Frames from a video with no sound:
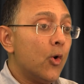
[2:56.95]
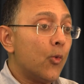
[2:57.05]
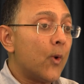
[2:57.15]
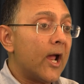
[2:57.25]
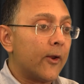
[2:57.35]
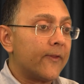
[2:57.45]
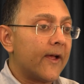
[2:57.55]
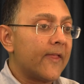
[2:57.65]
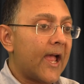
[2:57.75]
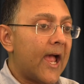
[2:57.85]
While on the
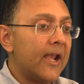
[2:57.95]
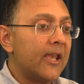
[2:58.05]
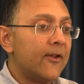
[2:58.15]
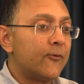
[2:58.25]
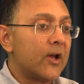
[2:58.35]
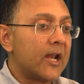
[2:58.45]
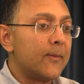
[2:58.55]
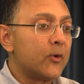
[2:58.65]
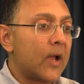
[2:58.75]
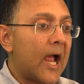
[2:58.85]
other hand, if we are
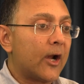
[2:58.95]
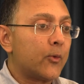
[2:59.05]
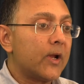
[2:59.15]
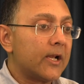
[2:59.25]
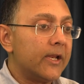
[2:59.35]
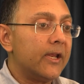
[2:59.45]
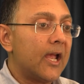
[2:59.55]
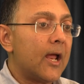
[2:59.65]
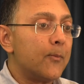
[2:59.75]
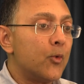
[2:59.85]
able to act quickly
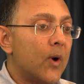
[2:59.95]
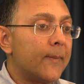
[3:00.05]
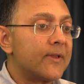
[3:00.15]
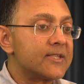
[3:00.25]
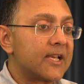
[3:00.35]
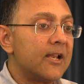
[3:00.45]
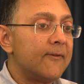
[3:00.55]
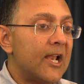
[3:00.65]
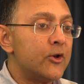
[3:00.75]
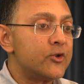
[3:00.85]
and move up the skill
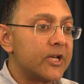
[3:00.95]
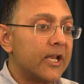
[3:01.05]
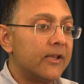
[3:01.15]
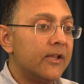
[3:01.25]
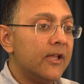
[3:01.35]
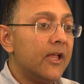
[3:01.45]
value chain,